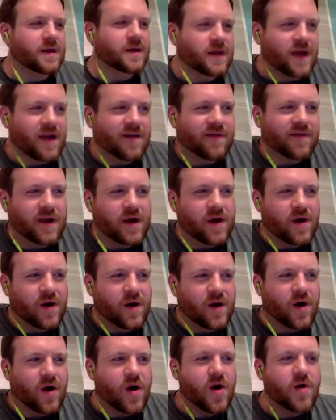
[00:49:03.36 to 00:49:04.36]
is, having
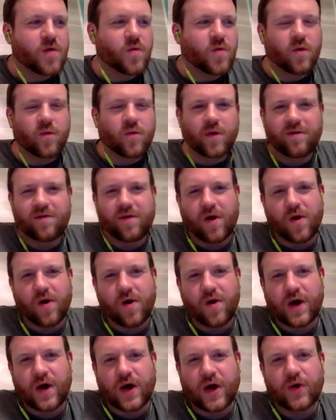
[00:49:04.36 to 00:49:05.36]
heard what we've
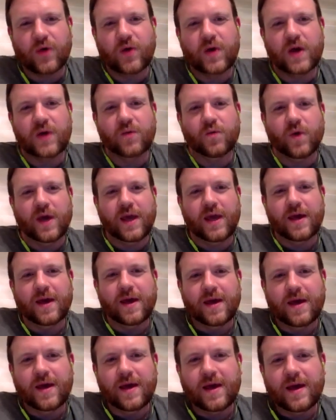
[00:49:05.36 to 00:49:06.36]
heard, how can we
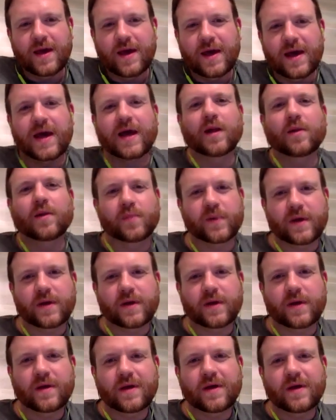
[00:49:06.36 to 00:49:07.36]
help
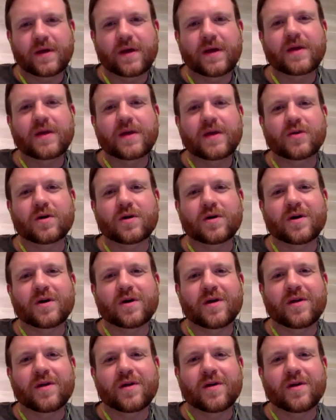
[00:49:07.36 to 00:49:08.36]
each
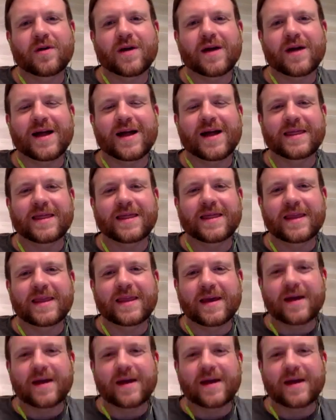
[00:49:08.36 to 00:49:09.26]
other? And